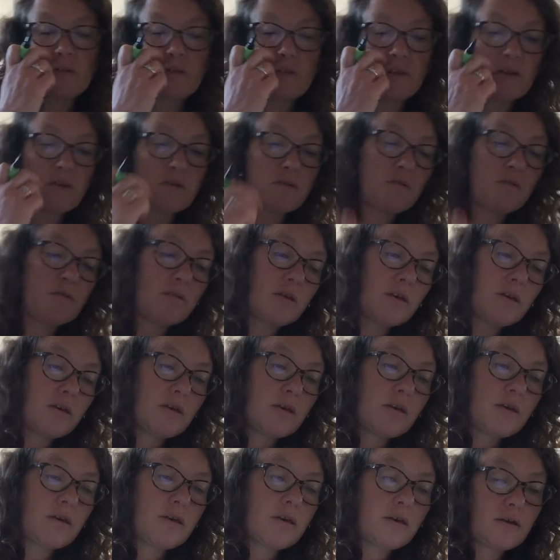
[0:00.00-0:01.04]
So
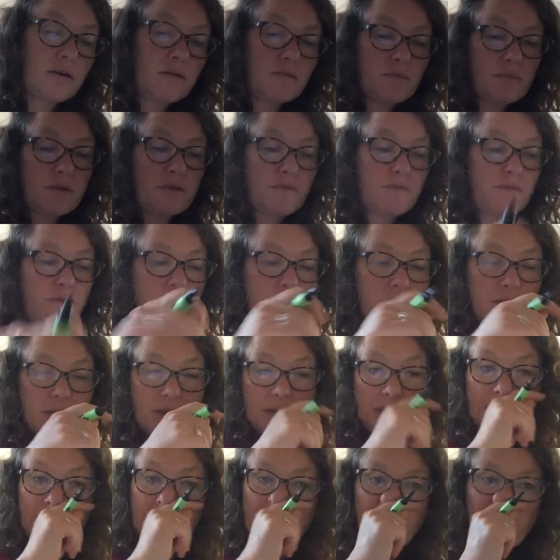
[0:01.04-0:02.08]
if we
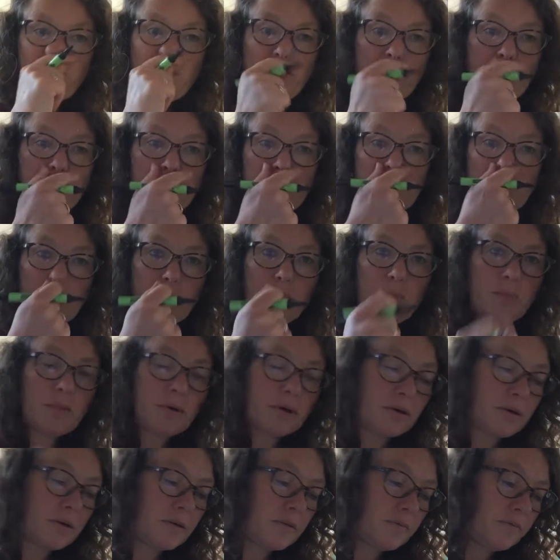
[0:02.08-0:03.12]
have the
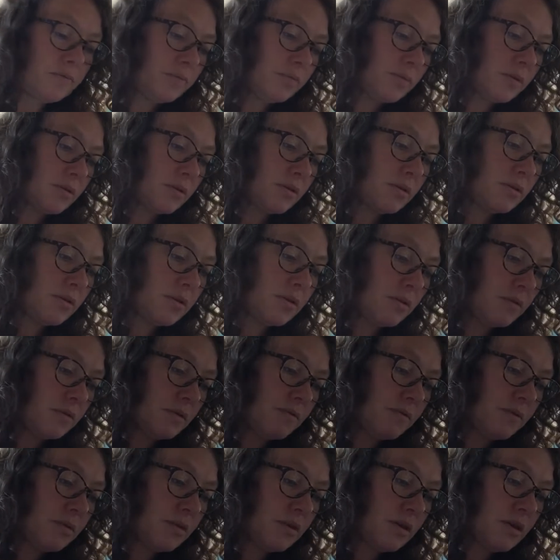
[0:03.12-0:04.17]
number, let's
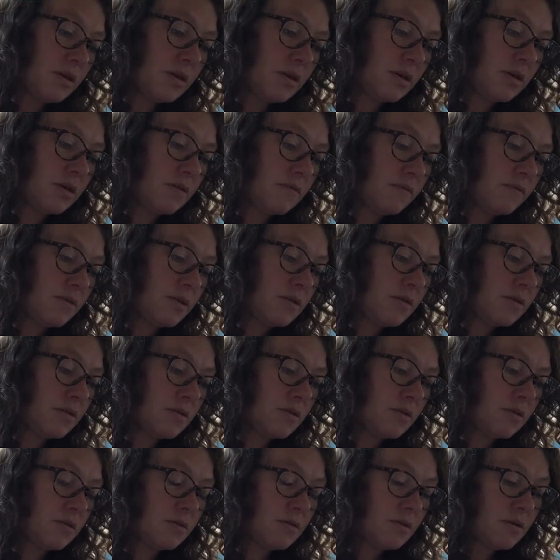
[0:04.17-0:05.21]
have a think, if we
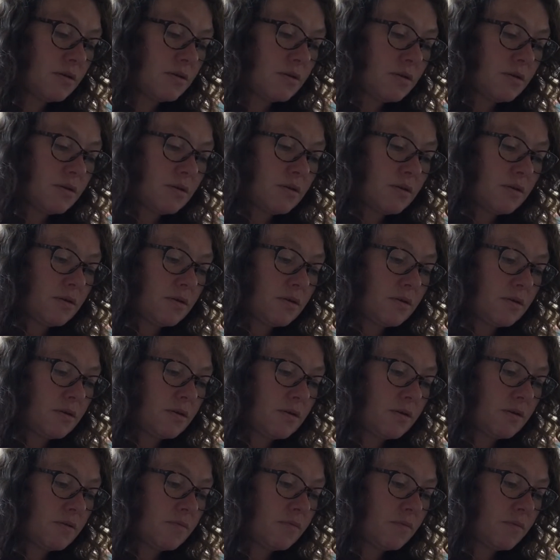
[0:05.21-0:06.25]
do
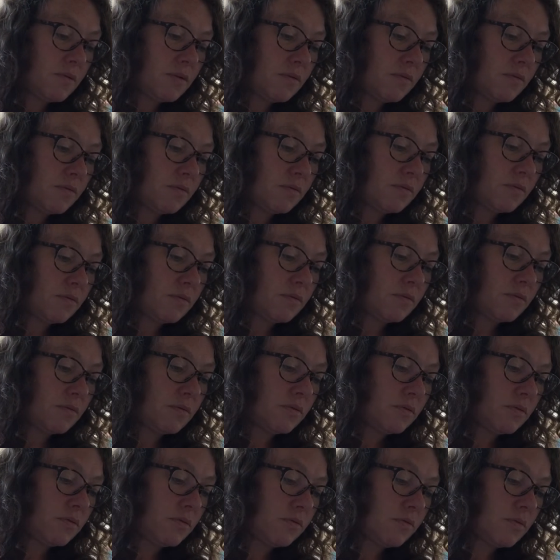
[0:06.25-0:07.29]

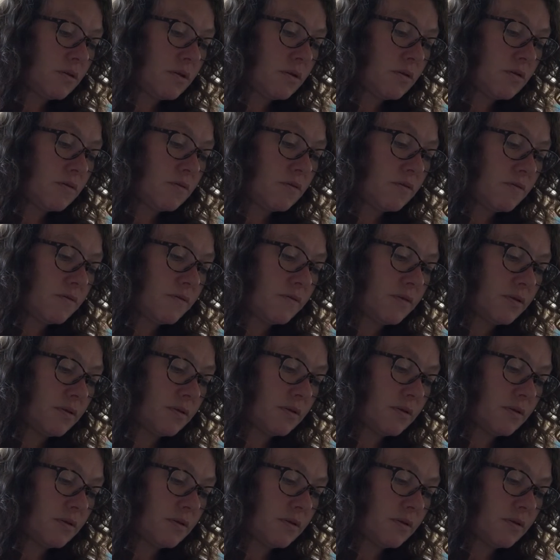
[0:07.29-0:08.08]
12